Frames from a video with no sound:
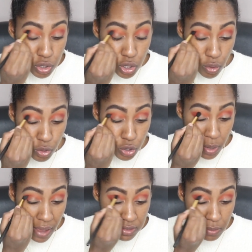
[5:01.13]
so
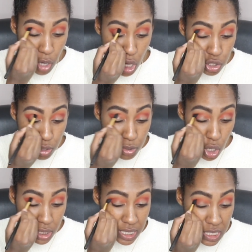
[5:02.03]
you have some costumes
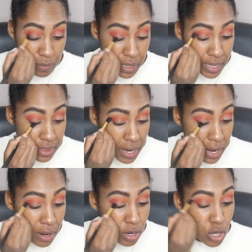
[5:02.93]
on display
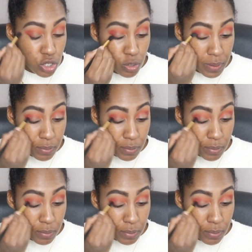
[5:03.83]
there so